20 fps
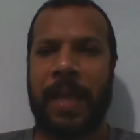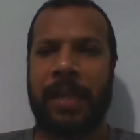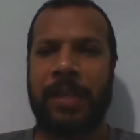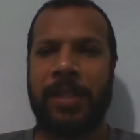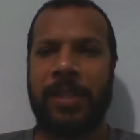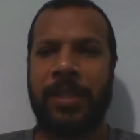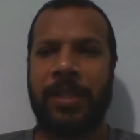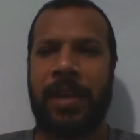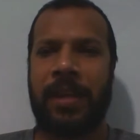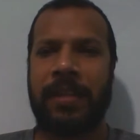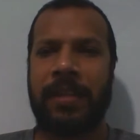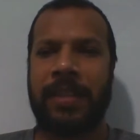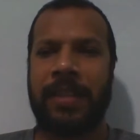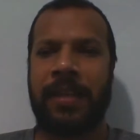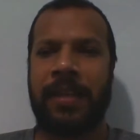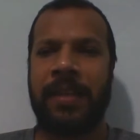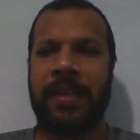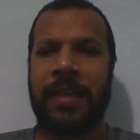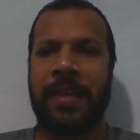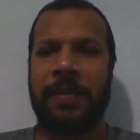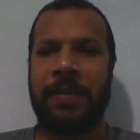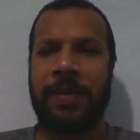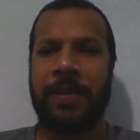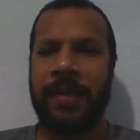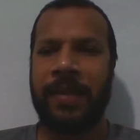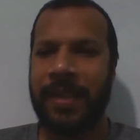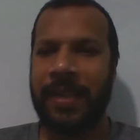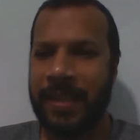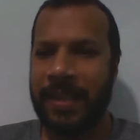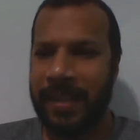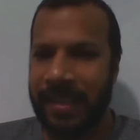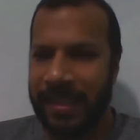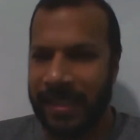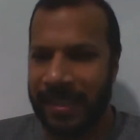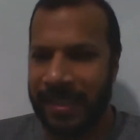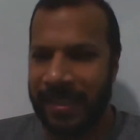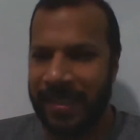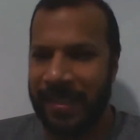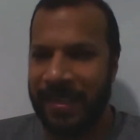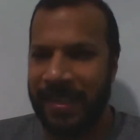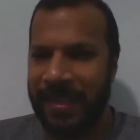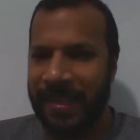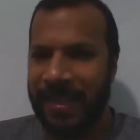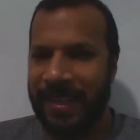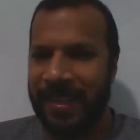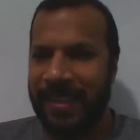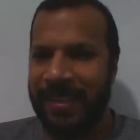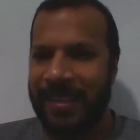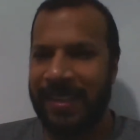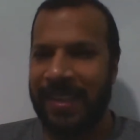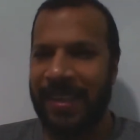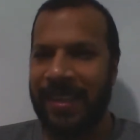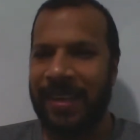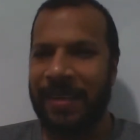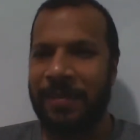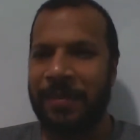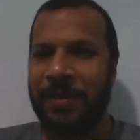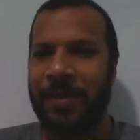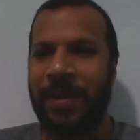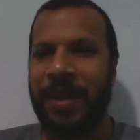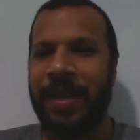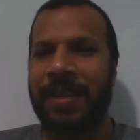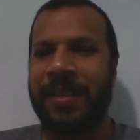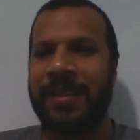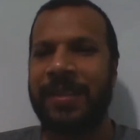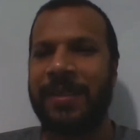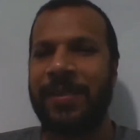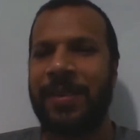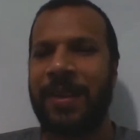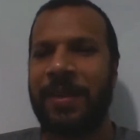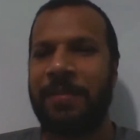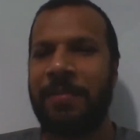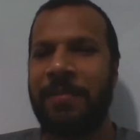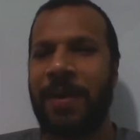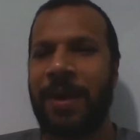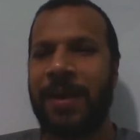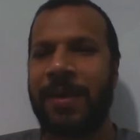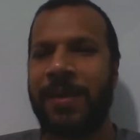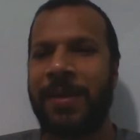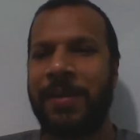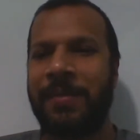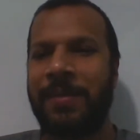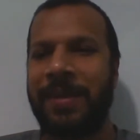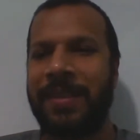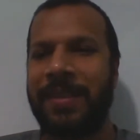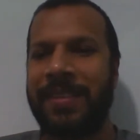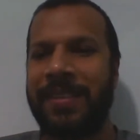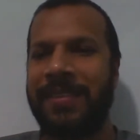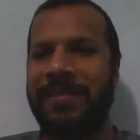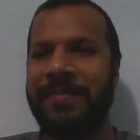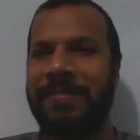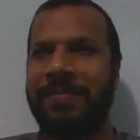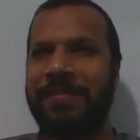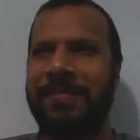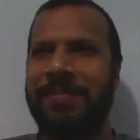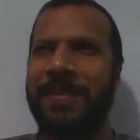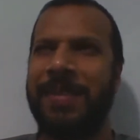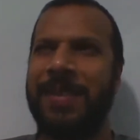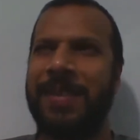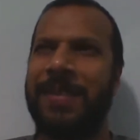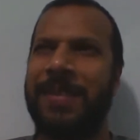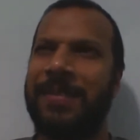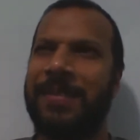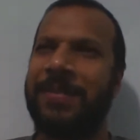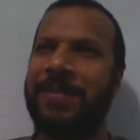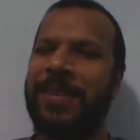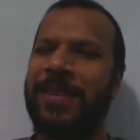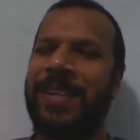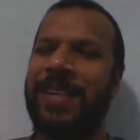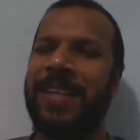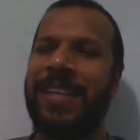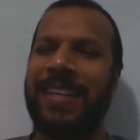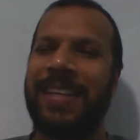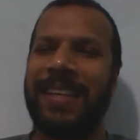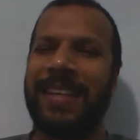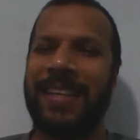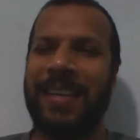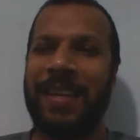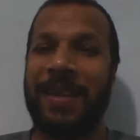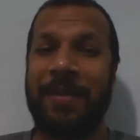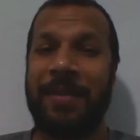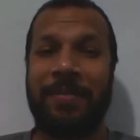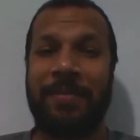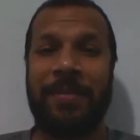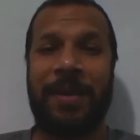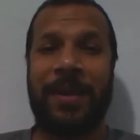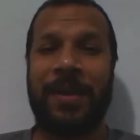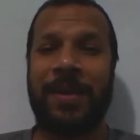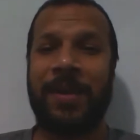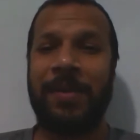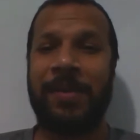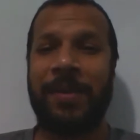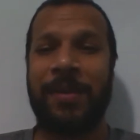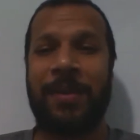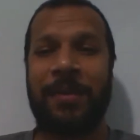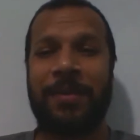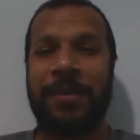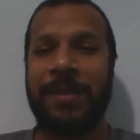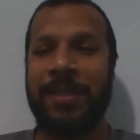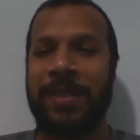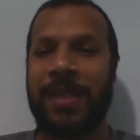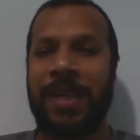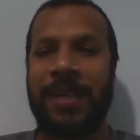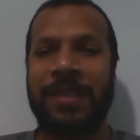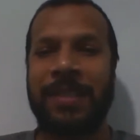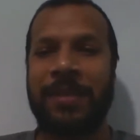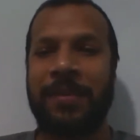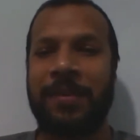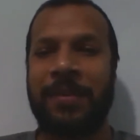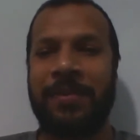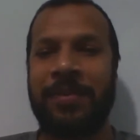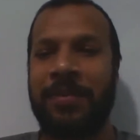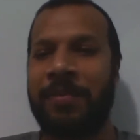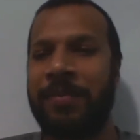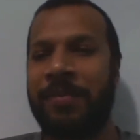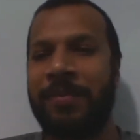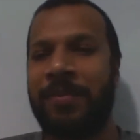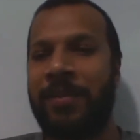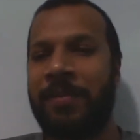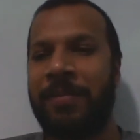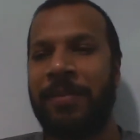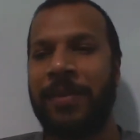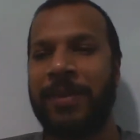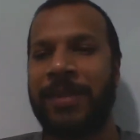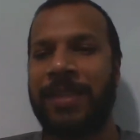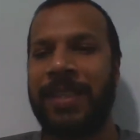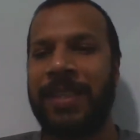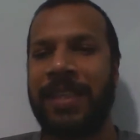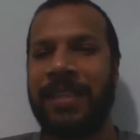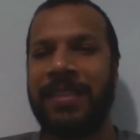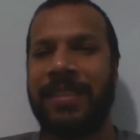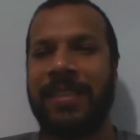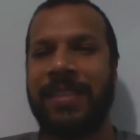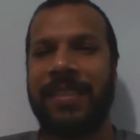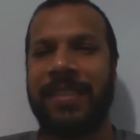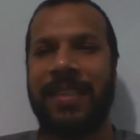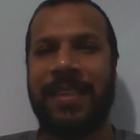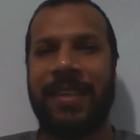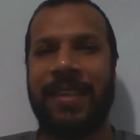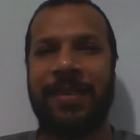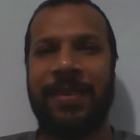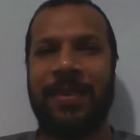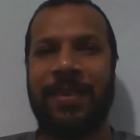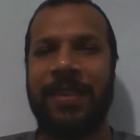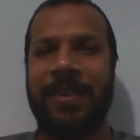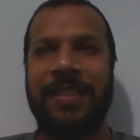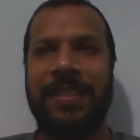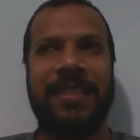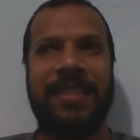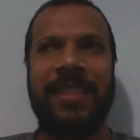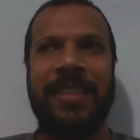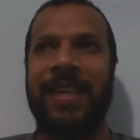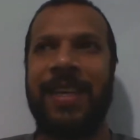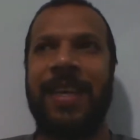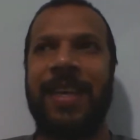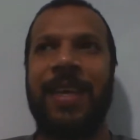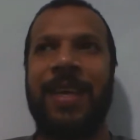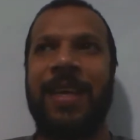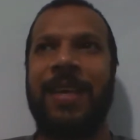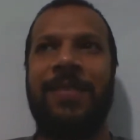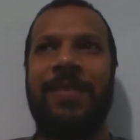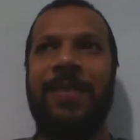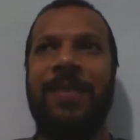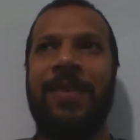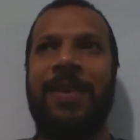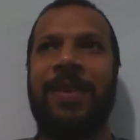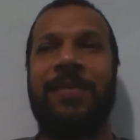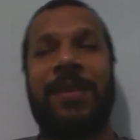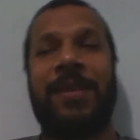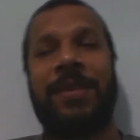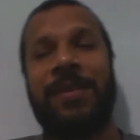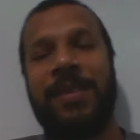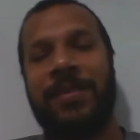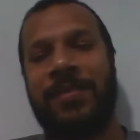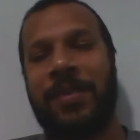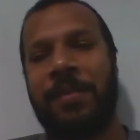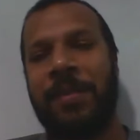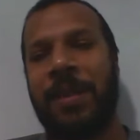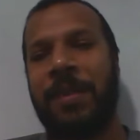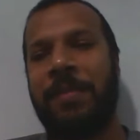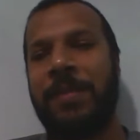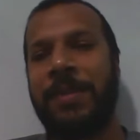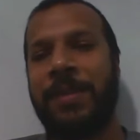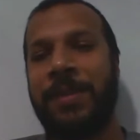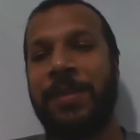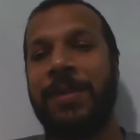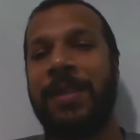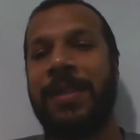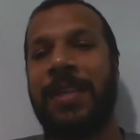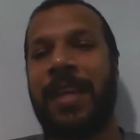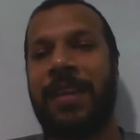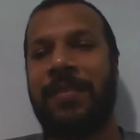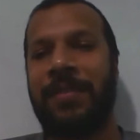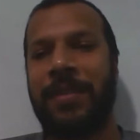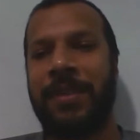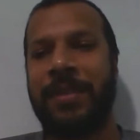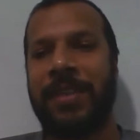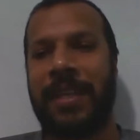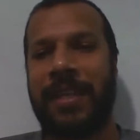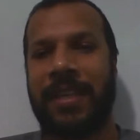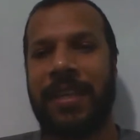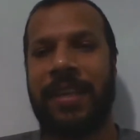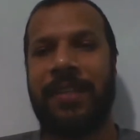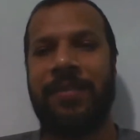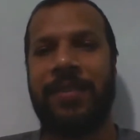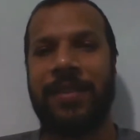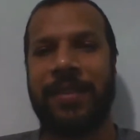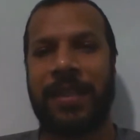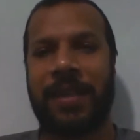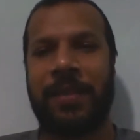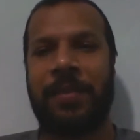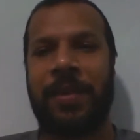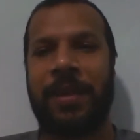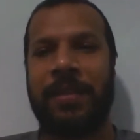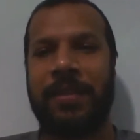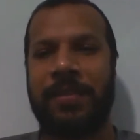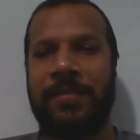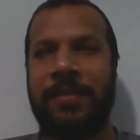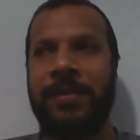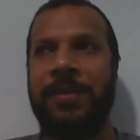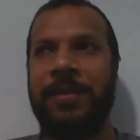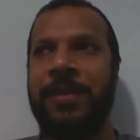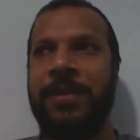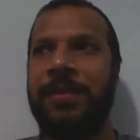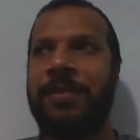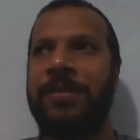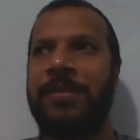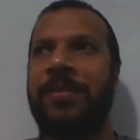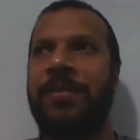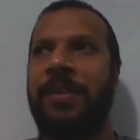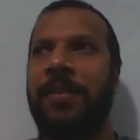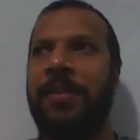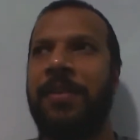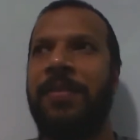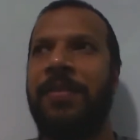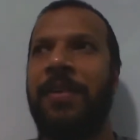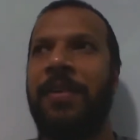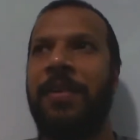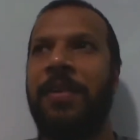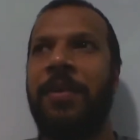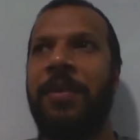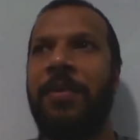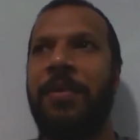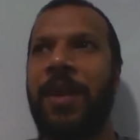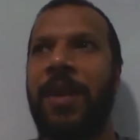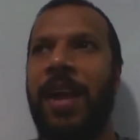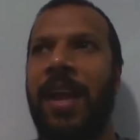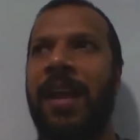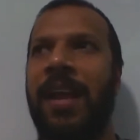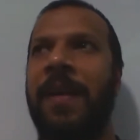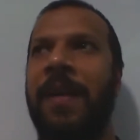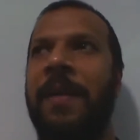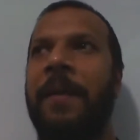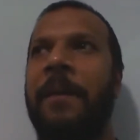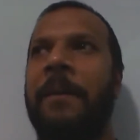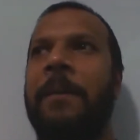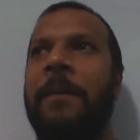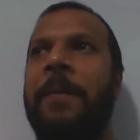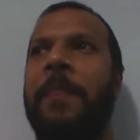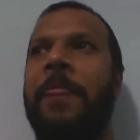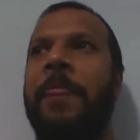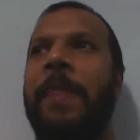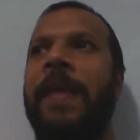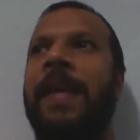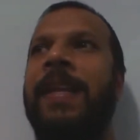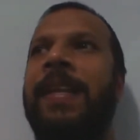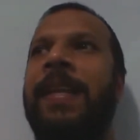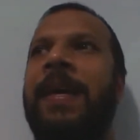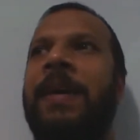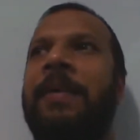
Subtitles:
Shark Tank, anyone? Caleb, you like Mark Cuban? Really? Mark Cuban always shies away from most deals, and he always, if you well, from the episodes that I've looked at, and I've looked at quite a few, he's very, very rare in